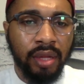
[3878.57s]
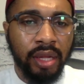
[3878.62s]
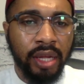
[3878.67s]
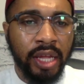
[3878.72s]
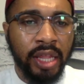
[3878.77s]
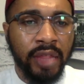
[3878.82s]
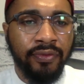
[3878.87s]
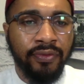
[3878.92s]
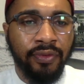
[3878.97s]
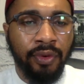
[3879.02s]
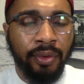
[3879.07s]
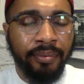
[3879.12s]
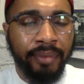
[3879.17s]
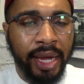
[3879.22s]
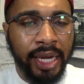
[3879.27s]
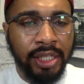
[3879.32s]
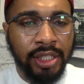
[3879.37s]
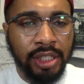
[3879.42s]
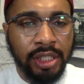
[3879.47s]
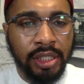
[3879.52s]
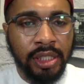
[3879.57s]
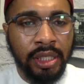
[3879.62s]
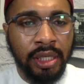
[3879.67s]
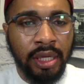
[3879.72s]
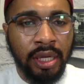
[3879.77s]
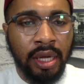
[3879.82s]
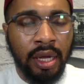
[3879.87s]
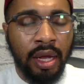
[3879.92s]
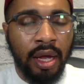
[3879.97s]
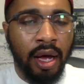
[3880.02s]
in the formation
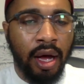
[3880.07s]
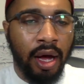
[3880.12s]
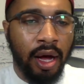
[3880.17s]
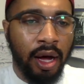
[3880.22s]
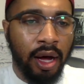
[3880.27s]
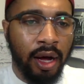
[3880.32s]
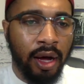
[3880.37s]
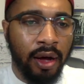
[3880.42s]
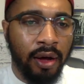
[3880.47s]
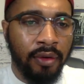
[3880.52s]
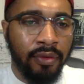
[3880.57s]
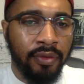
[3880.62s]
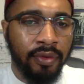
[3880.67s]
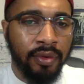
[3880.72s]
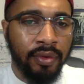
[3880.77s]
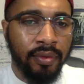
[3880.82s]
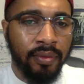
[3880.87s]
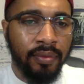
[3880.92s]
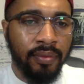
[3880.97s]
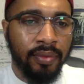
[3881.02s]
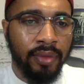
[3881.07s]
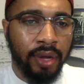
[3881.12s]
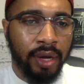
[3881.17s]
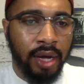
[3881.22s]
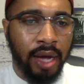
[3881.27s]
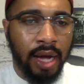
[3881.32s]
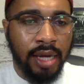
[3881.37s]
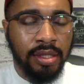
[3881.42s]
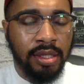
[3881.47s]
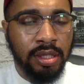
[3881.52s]
of the
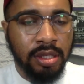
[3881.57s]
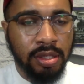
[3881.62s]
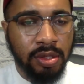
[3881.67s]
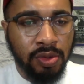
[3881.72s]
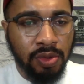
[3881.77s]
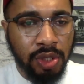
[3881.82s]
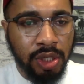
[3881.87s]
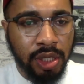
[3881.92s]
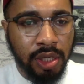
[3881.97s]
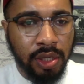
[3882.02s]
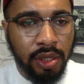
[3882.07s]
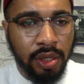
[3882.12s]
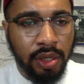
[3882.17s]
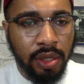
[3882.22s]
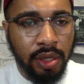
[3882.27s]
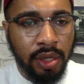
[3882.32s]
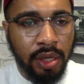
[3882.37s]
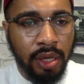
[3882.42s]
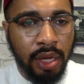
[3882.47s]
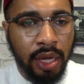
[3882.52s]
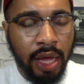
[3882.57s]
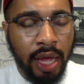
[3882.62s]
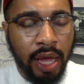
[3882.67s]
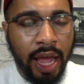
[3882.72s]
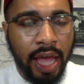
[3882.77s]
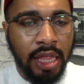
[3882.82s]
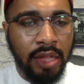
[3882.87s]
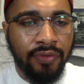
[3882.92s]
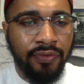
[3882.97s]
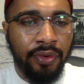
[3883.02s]
Constitution
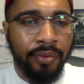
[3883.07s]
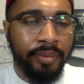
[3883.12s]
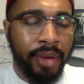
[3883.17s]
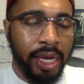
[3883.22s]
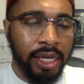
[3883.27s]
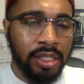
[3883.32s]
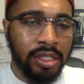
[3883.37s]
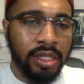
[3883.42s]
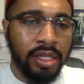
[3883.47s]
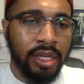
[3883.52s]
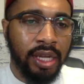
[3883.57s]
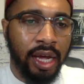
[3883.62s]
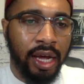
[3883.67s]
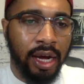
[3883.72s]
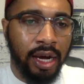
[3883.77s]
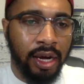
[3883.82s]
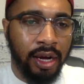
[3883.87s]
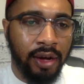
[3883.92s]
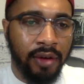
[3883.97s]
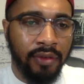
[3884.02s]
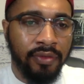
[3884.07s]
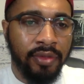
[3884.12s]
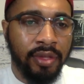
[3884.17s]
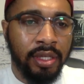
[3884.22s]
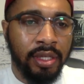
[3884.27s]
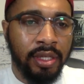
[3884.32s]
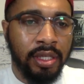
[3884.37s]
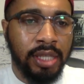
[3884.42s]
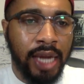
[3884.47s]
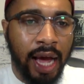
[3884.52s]
and the formation of the
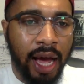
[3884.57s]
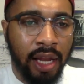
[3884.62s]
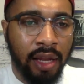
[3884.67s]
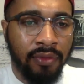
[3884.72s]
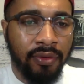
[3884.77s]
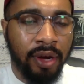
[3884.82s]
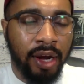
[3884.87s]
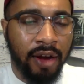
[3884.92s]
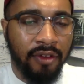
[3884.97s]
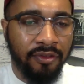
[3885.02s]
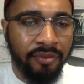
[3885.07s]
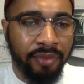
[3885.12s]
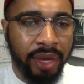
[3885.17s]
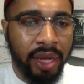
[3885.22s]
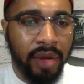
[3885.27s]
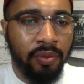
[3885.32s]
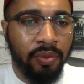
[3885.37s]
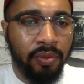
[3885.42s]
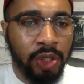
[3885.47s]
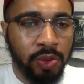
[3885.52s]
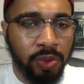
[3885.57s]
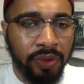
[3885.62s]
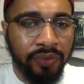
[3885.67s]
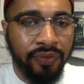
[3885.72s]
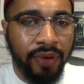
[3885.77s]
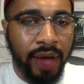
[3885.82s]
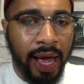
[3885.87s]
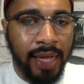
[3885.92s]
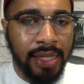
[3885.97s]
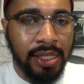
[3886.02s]
style of government in which we
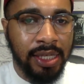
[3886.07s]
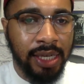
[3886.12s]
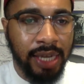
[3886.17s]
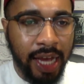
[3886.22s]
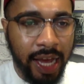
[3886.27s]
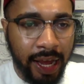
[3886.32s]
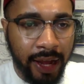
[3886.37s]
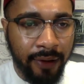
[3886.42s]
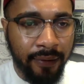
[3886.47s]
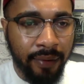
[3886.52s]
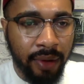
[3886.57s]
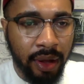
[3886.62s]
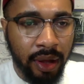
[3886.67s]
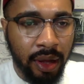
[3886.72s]
find today.